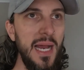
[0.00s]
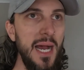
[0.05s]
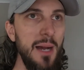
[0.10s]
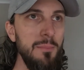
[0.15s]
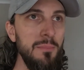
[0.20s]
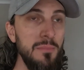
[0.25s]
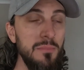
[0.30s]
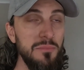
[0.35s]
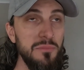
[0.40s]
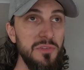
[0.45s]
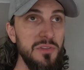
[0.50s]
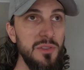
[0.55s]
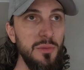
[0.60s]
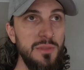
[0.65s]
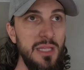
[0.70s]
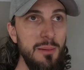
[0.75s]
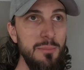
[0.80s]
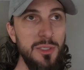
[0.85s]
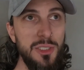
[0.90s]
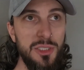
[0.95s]
Um,
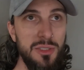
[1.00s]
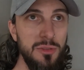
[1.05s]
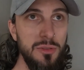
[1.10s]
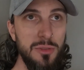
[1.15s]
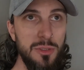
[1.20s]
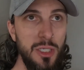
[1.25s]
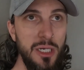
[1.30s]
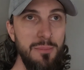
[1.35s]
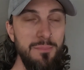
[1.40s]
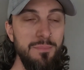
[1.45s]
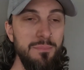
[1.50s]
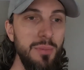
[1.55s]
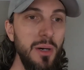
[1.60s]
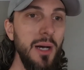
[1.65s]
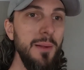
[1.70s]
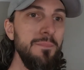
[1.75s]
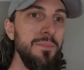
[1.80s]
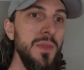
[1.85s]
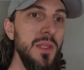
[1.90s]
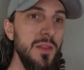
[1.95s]
still damaged trim,
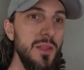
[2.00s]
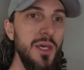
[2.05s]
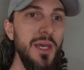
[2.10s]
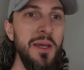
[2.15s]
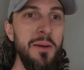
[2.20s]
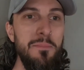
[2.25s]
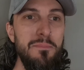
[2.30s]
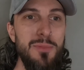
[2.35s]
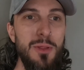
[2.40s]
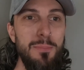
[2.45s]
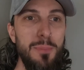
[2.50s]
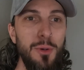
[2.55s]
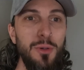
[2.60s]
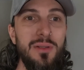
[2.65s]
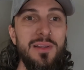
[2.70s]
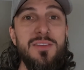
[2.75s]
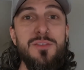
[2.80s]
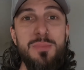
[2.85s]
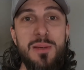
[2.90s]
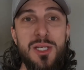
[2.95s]
but the, the
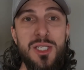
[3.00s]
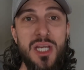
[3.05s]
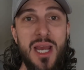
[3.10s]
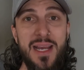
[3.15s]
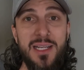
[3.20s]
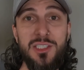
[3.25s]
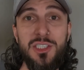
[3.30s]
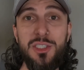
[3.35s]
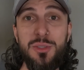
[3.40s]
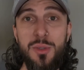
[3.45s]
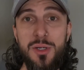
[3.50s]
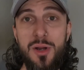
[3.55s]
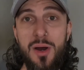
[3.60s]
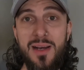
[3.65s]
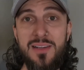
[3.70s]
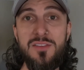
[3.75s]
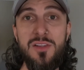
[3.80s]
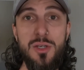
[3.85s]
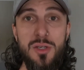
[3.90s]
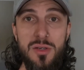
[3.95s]
boot lid's been changed to a
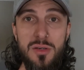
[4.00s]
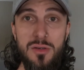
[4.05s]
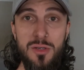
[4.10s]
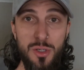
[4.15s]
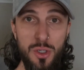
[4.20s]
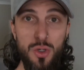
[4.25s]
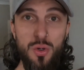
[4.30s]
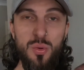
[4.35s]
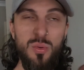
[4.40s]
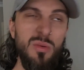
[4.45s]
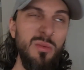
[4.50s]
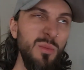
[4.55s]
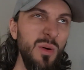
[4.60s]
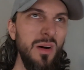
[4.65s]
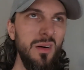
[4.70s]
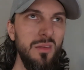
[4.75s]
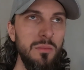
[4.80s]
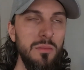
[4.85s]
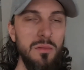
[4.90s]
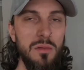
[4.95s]
nice new,
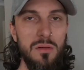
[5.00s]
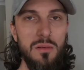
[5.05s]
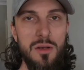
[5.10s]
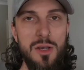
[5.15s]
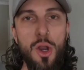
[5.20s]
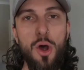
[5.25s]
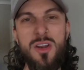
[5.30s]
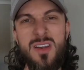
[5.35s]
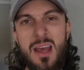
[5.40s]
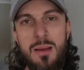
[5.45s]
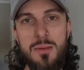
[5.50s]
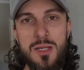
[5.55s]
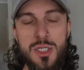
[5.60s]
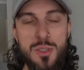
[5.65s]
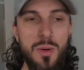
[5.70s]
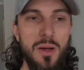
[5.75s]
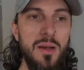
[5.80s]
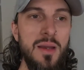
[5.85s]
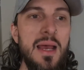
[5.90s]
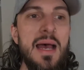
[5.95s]
well,
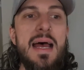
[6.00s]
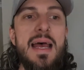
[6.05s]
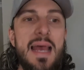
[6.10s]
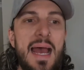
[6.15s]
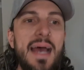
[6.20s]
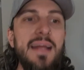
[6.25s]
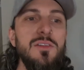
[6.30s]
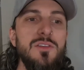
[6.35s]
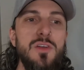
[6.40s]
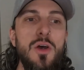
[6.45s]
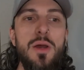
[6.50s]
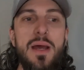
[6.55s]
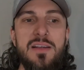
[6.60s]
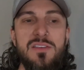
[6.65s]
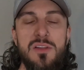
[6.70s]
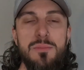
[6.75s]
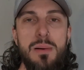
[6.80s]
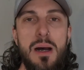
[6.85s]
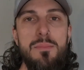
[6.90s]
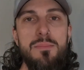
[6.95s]
non-damaged one. And so
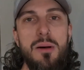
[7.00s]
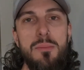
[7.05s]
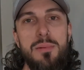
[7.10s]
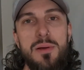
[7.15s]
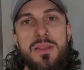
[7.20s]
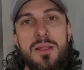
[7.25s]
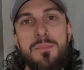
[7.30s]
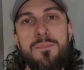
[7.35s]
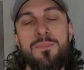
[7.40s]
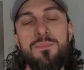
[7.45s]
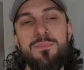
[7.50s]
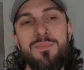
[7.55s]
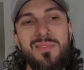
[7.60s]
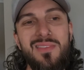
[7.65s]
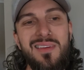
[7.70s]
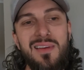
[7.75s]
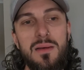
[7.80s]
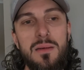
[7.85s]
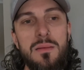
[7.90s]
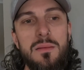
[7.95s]
has the bumper, but the,
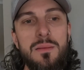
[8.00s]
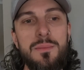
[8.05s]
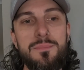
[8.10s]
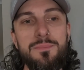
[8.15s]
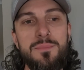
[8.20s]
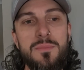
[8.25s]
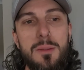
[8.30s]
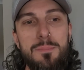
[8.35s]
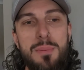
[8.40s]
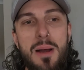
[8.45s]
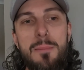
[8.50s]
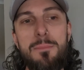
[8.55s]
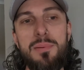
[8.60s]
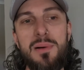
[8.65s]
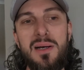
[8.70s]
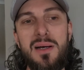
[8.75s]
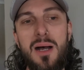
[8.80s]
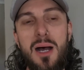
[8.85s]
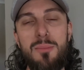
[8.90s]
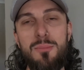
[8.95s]
the
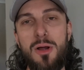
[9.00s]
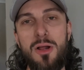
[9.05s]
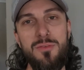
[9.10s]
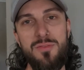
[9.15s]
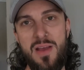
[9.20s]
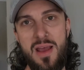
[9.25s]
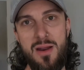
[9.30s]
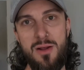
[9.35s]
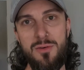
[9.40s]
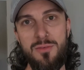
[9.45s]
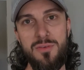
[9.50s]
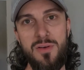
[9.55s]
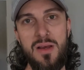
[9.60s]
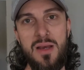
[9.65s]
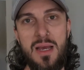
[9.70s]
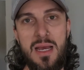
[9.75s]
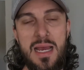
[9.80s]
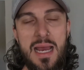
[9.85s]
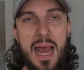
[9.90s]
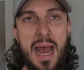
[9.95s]
bumper I'm not a fan of.
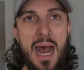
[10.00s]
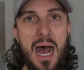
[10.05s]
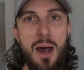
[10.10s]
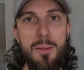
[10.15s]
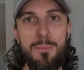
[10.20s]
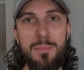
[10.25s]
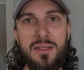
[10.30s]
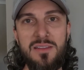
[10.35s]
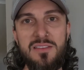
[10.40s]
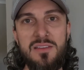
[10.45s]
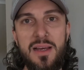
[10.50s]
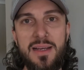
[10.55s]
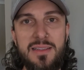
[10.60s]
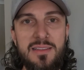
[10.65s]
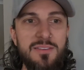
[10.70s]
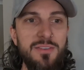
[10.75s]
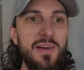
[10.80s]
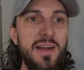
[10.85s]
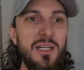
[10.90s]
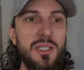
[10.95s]
Um, it's like
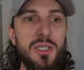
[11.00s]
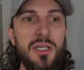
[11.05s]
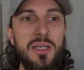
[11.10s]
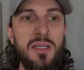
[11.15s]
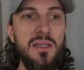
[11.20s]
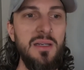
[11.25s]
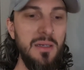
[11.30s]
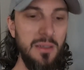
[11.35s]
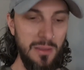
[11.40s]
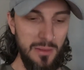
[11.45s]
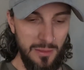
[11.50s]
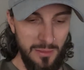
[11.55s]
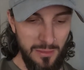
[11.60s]
the factory,